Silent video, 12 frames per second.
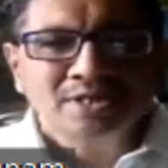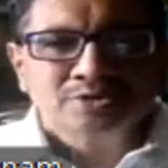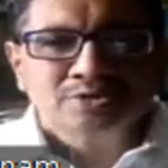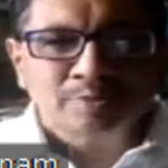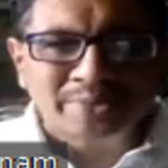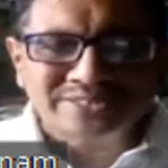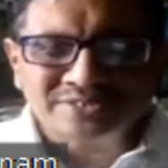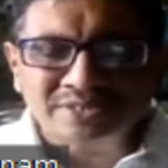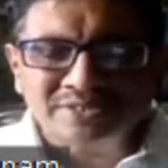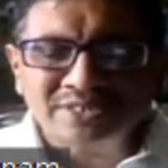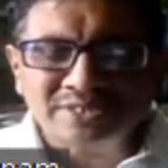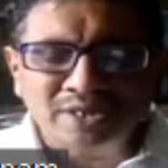So based on
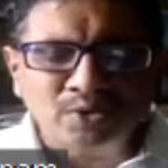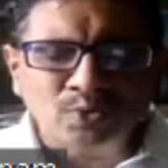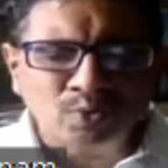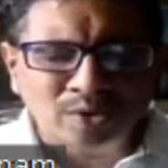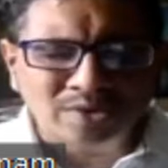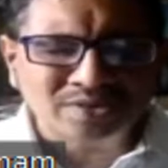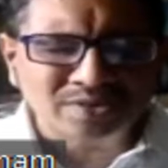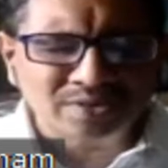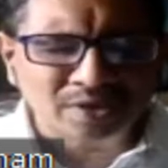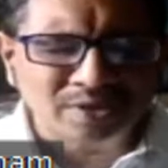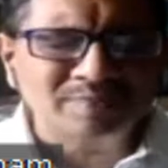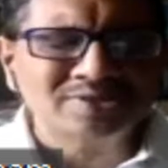that, now what the
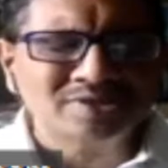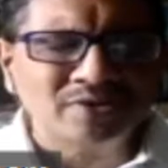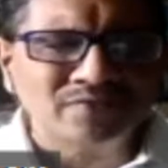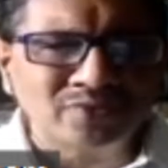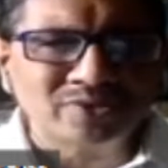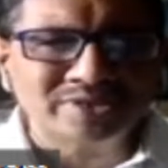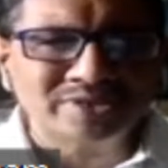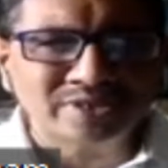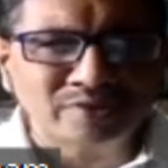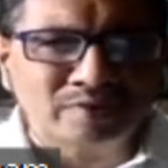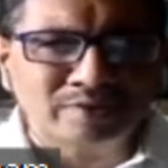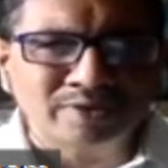governments are
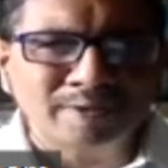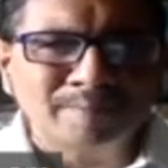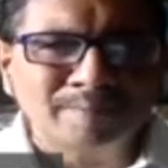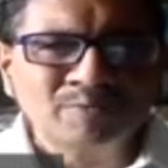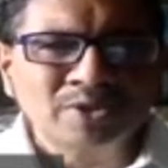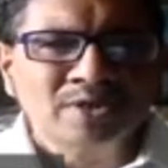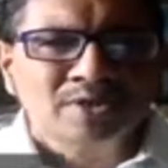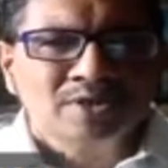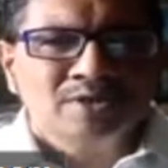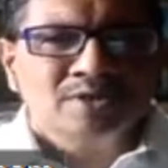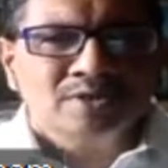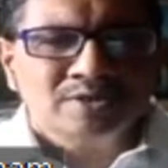focusing on
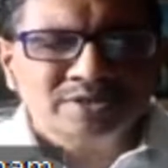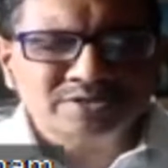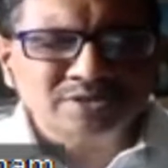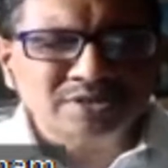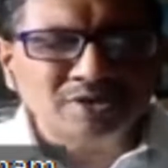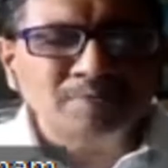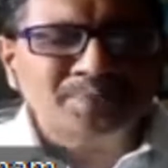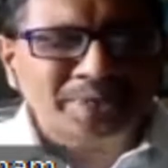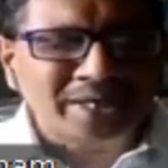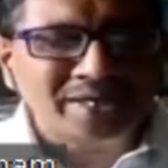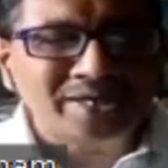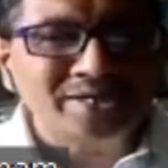is to give
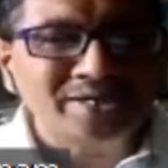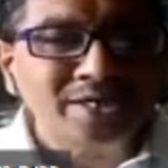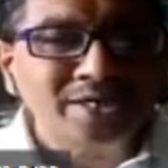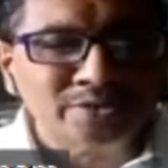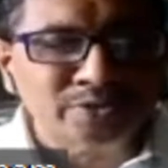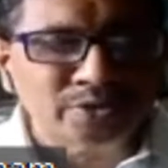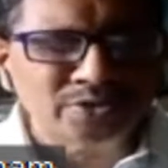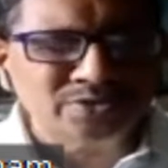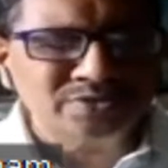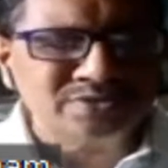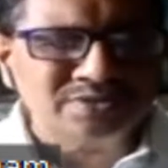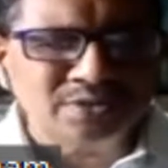priority to
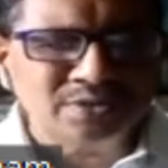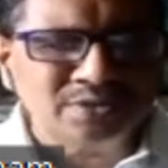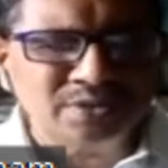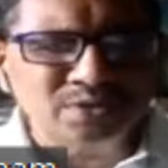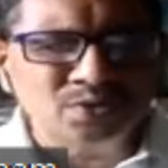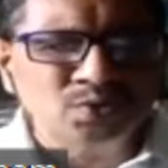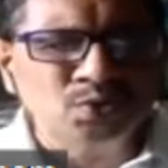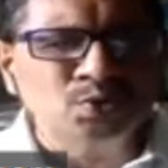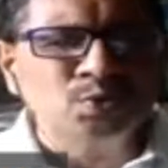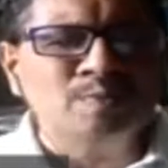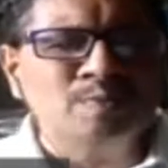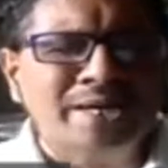those
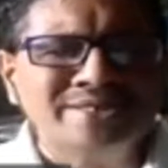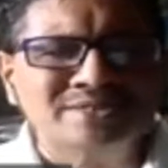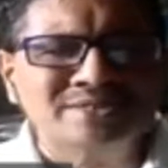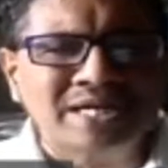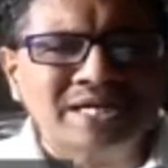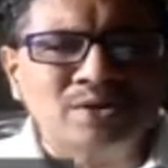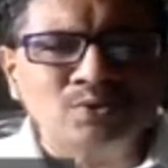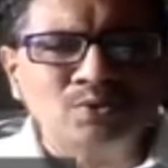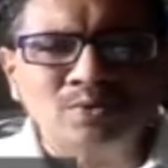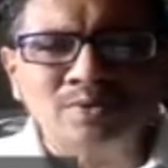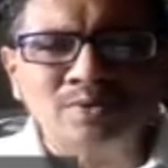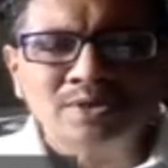who might have
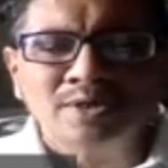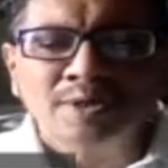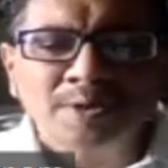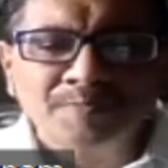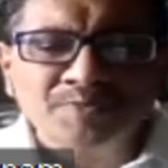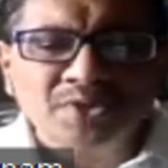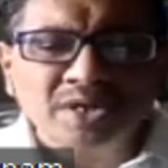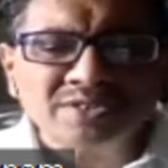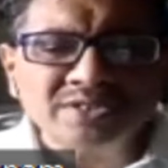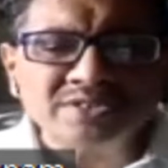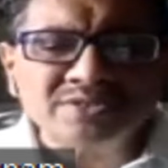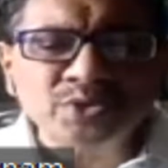
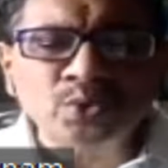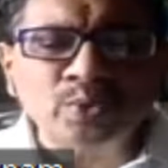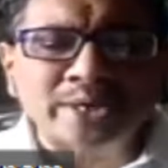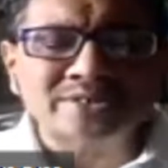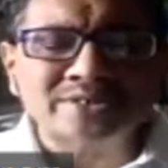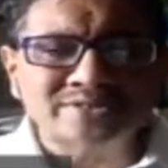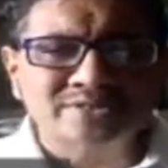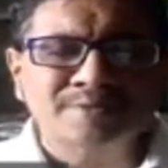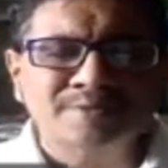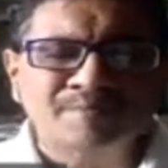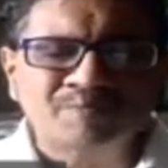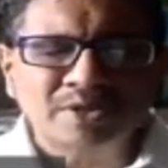this new virus,
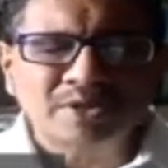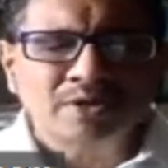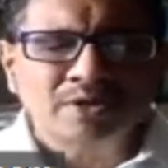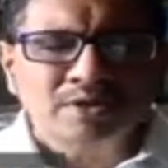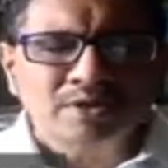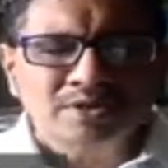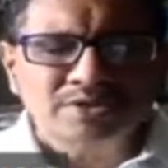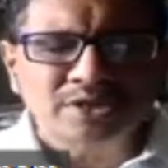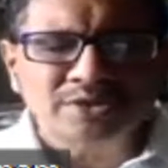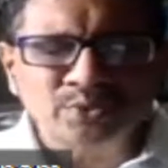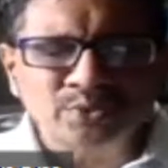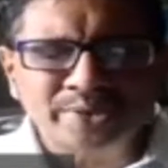the
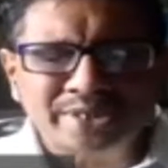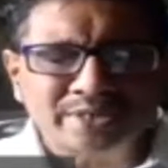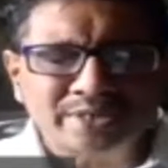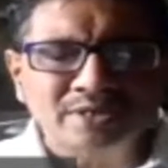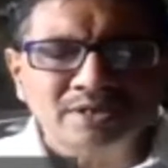new variant.